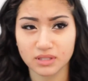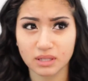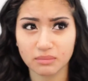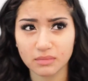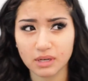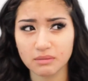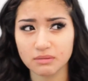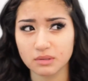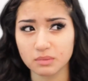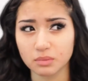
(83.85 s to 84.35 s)

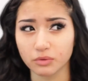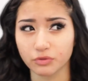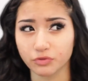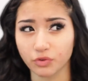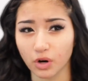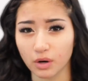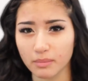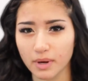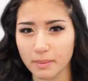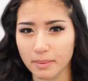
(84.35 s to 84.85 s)
Sometimes
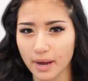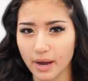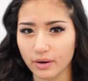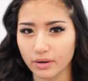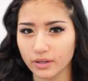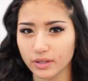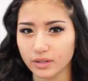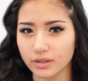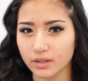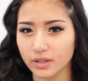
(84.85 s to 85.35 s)
before my
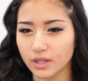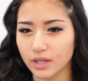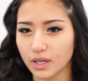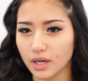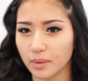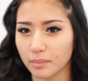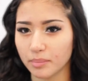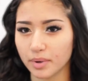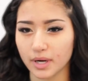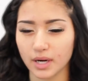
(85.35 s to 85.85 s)
powder,
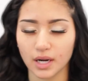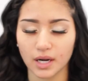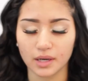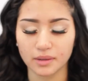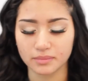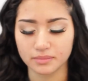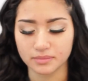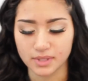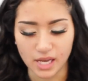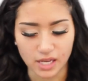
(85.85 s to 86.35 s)
but
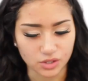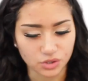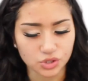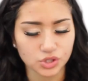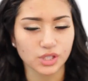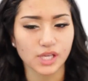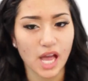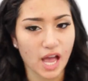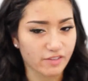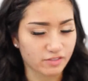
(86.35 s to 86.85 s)
yeah,
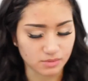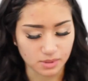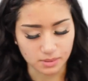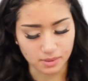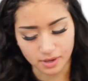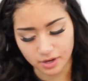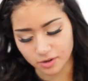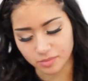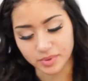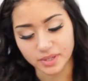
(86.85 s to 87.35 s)
usually after my
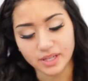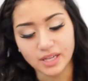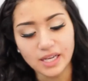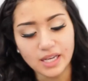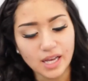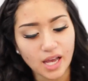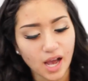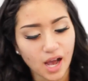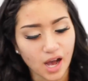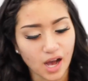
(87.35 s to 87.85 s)
powder, but
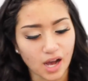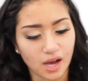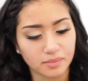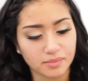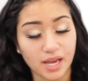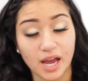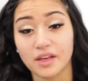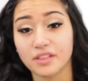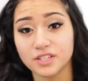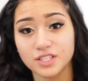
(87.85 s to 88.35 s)

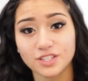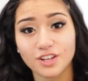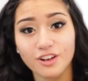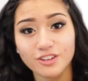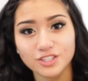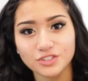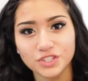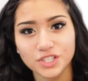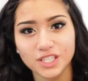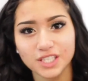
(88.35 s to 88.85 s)
yeah, this is
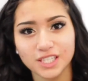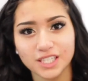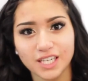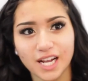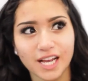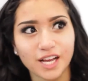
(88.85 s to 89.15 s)
also really good.